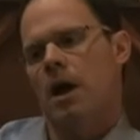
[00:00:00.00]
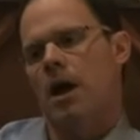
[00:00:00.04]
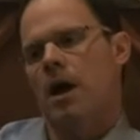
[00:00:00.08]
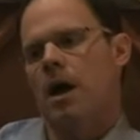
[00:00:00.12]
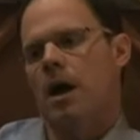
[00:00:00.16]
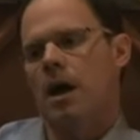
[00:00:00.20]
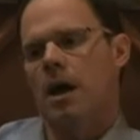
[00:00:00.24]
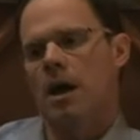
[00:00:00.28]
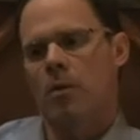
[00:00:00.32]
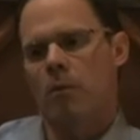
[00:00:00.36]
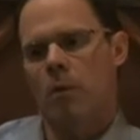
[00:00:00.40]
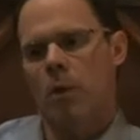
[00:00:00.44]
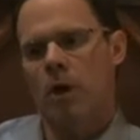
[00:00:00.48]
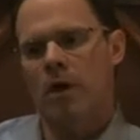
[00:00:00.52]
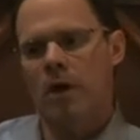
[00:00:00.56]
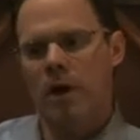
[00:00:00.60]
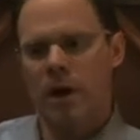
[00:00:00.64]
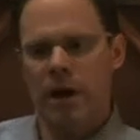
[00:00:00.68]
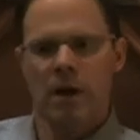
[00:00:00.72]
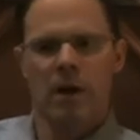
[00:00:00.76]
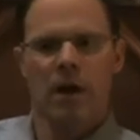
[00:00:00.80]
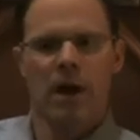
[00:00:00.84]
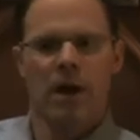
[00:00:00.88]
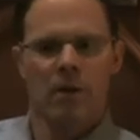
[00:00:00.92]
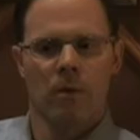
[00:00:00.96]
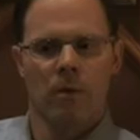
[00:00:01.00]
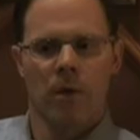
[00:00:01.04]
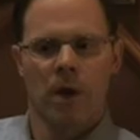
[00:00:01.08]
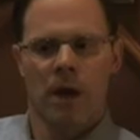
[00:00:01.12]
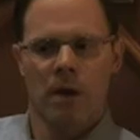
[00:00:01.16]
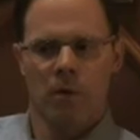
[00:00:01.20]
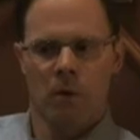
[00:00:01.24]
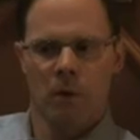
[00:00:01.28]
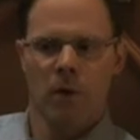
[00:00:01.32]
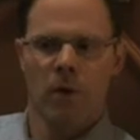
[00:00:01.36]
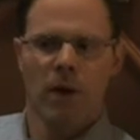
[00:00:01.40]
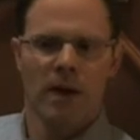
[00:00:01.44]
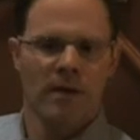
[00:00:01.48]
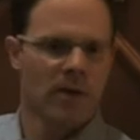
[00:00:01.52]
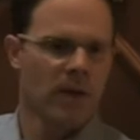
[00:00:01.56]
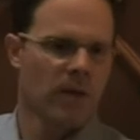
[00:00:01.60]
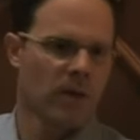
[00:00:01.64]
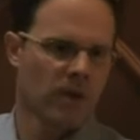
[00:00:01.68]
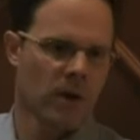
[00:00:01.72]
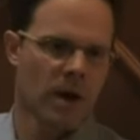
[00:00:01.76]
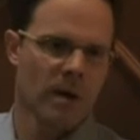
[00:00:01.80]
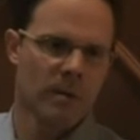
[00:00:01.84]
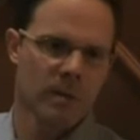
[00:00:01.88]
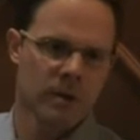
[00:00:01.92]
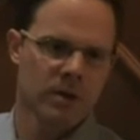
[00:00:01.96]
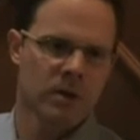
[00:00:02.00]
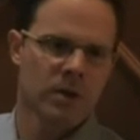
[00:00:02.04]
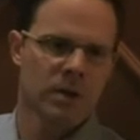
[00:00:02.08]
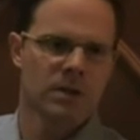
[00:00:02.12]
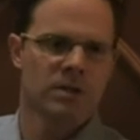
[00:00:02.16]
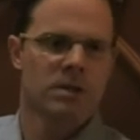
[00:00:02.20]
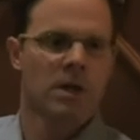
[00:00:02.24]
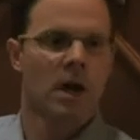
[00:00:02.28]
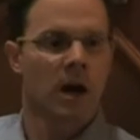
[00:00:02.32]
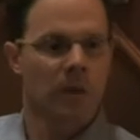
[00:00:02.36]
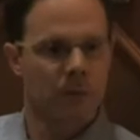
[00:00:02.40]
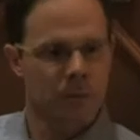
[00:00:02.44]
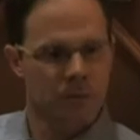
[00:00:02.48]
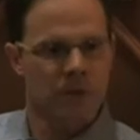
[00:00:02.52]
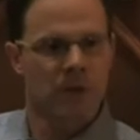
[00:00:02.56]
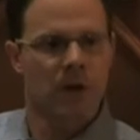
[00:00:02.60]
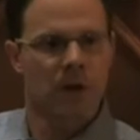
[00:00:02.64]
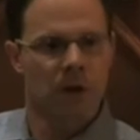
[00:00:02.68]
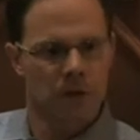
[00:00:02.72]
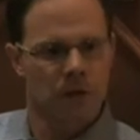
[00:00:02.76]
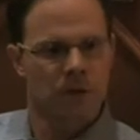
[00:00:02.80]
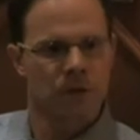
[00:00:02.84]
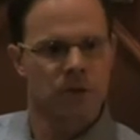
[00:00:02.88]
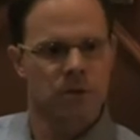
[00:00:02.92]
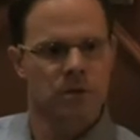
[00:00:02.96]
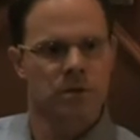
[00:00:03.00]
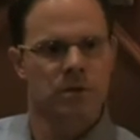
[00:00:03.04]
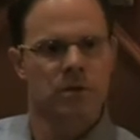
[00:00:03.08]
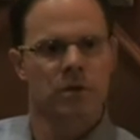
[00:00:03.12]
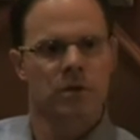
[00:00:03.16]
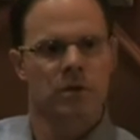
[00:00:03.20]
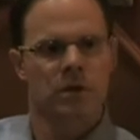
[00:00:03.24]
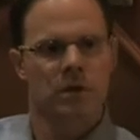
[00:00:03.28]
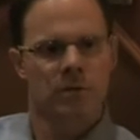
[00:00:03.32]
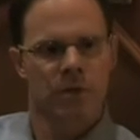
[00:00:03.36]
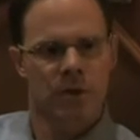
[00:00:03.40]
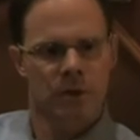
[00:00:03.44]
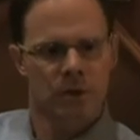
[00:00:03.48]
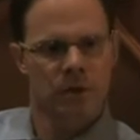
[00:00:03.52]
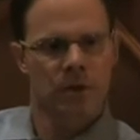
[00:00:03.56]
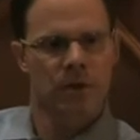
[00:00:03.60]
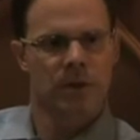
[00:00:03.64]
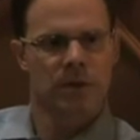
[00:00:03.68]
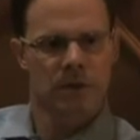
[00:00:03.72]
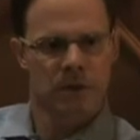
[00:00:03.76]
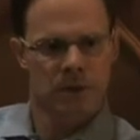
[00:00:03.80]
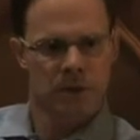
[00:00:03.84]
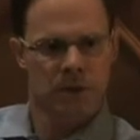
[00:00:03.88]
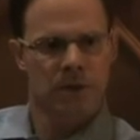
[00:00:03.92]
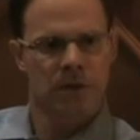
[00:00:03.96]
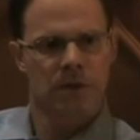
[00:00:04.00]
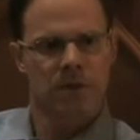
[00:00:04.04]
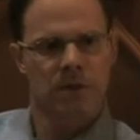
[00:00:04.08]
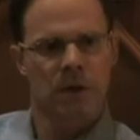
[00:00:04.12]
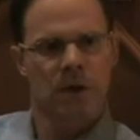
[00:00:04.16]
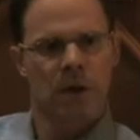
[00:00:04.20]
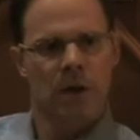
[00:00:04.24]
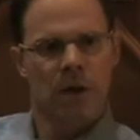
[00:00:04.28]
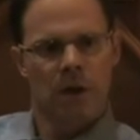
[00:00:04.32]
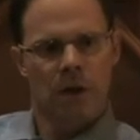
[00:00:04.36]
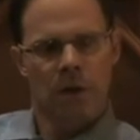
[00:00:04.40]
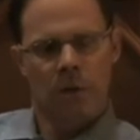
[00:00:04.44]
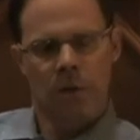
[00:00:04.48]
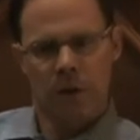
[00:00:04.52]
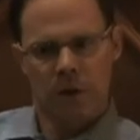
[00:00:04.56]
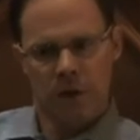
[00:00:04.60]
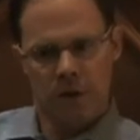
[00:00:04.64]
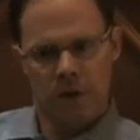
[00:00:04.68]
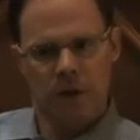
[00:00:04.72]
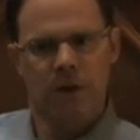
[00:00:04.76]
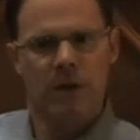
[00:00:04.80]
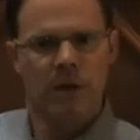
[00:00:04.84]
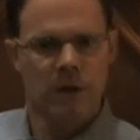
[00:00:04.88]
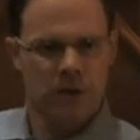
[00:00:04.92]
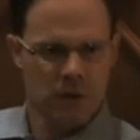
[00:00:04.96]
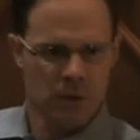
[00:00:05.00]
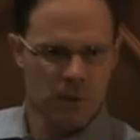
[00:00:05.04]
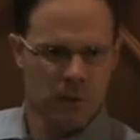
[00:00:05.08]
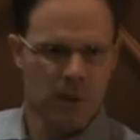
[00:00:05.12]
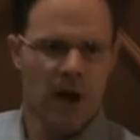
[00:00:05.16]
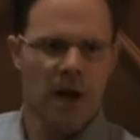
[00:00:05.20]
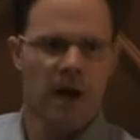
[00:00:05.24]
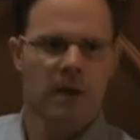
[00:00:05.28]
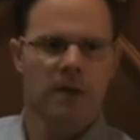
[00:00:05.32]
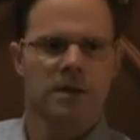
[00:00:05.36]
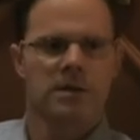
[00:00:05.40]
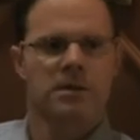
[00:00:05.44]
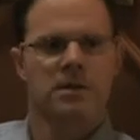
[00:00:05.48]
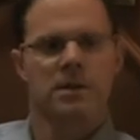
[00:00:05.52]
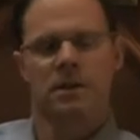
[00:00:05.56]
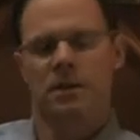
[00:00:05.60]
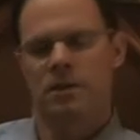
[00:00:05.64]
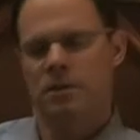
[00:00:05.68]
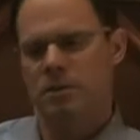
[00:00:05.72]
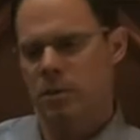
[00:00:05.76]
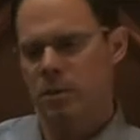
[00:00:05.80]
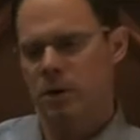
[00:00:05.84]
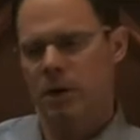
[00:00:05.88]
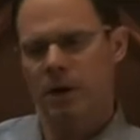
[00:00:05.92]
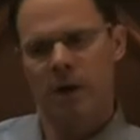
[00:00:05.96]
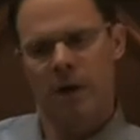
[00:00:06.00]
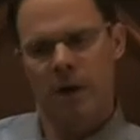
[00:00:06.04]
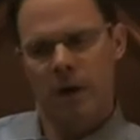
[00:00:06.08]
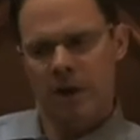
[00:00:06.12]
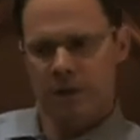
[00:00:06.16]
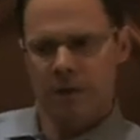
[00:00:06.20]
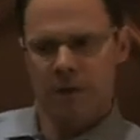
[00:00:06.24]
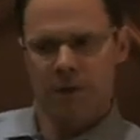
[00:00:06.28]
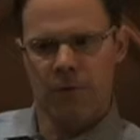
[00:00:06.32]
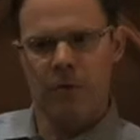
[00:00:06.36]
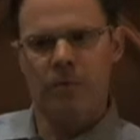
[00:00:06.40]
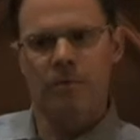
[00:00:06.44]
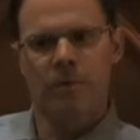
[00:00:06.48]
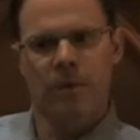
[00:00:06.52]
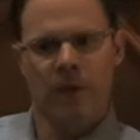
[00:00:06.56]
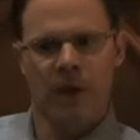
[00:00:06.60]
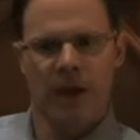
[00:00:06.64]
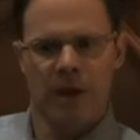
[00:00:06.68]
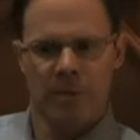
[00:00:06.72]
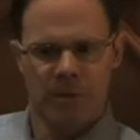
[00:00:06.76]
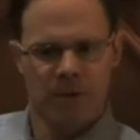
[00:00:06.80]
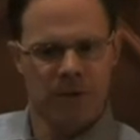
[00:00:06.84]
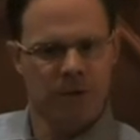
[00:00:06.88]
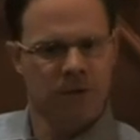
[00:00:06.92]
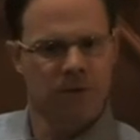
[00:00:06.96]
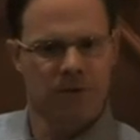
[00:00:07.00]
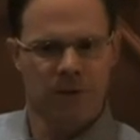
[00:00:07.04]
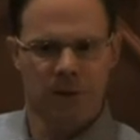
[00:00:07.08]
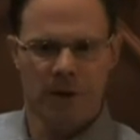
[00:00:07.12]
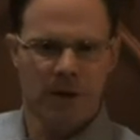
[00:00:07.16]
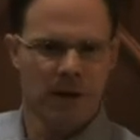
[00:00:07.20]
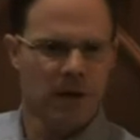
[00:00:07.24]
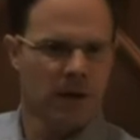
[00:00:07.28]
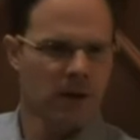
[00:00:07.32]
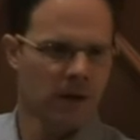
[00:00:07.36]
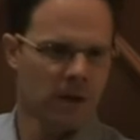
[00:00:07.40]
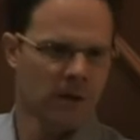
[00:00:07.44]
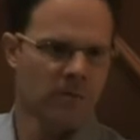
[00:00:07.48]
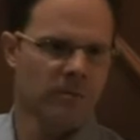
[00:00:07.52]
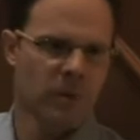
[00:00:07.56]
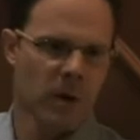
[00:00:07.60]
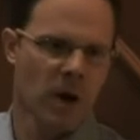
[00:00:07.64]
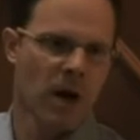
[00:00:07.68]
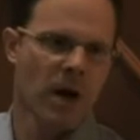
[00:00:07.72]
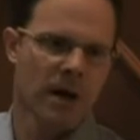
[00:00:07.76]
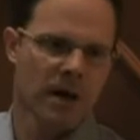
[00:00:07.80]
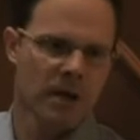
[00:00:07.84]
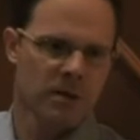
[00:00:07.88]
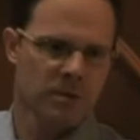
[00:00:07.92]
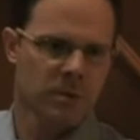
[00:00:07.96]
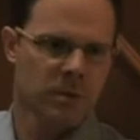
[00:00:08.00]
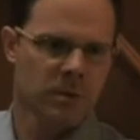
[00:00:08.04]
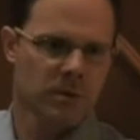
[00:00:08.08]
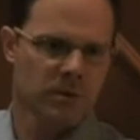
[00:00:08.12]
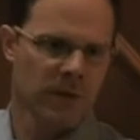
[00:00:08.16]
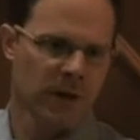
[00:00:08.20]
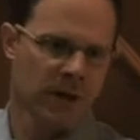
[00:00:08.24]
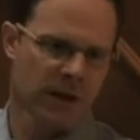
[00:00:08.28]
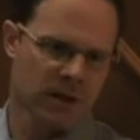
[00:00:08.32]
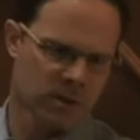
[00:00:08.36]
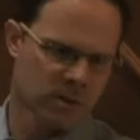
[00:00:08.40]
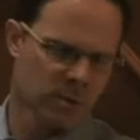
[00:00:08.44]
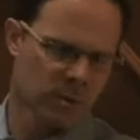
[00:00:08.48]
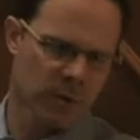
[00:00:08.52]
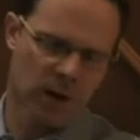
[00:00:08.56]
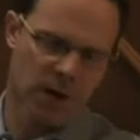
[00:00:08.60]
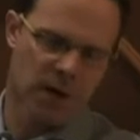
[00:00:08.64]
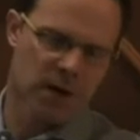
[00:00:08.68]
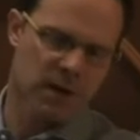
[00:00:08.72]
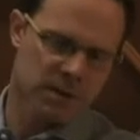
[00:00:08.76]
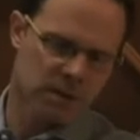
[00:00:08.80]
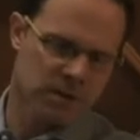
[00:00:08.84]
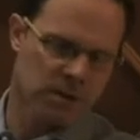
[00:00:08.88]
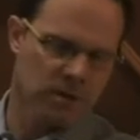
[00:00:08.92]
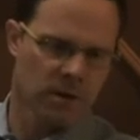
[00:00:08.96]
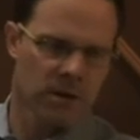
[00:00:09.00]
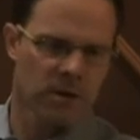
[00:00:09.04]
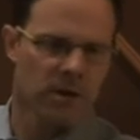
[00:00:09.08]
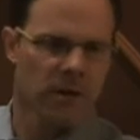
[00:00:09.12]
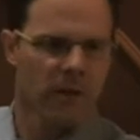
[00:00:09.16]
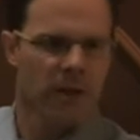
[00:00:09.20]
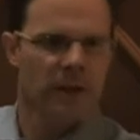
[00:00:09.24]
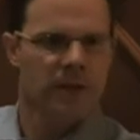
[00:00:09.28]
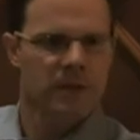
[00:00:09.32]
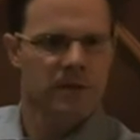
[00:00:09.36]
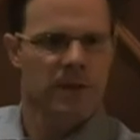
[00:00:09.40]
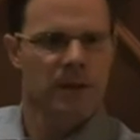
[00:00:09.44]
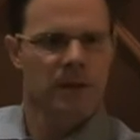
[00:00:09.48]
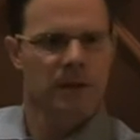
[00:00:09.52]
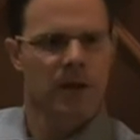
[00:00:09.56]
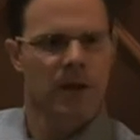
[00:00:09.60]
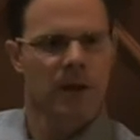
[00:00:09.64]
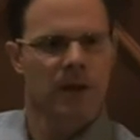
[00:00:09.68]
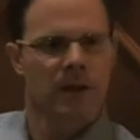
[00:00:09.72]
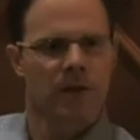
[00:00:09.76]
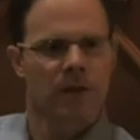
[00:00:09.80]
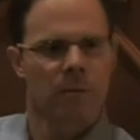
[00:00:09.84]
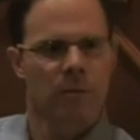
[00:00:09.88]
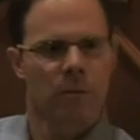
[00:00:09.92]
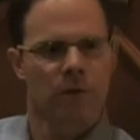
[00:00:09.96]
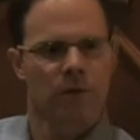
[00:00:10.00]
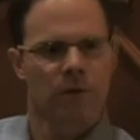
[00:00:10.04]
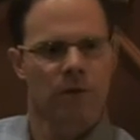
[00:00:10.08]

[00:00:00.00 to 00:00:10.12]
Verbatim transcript: uh, and where can I, where do I have other opportunities to upsell those those commercial entities with additional policies or different types of, uh, of products, with financial products or other things like that in the